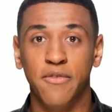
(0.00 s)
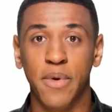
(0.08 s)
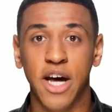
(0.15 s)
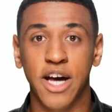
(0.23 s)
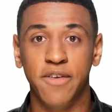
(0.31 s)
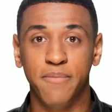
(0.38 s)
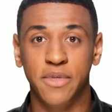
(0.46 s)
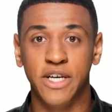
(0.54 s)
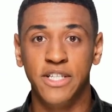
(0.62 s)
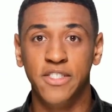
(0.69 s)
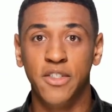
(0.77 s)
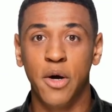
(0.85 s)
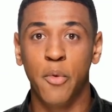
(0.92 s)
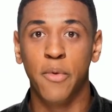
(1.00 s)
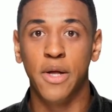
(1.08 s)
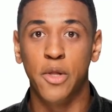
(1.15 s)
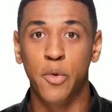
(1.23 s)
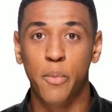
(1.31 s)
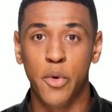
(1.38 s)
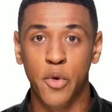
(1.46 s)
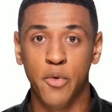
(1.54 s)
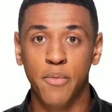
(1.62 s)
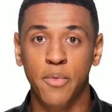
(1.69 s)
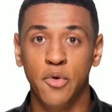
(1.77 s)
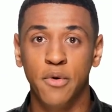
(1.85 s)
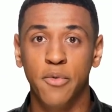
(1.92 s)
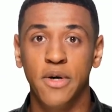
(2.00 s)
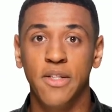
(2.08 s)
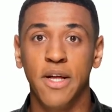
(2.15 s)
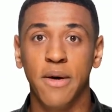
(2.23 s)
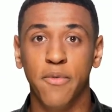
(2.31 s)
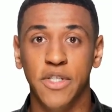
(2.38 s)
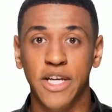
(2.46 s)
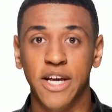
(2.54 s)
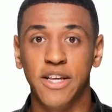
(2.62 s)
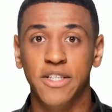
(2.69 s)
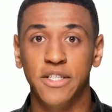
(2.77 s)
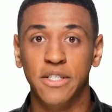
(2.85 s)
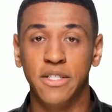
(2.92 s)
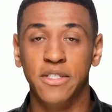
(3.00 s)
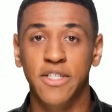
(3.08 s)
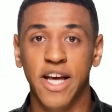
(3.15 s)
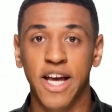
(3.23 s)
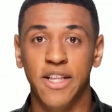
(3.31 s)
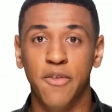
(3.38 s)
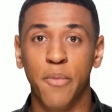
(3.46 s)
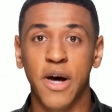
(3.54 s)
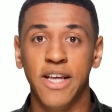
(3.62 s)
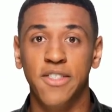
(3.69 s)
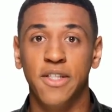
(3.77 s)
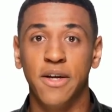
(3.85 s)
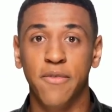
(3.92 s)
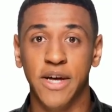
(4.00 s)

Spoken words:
5. Install the new blower motor assembly in its place,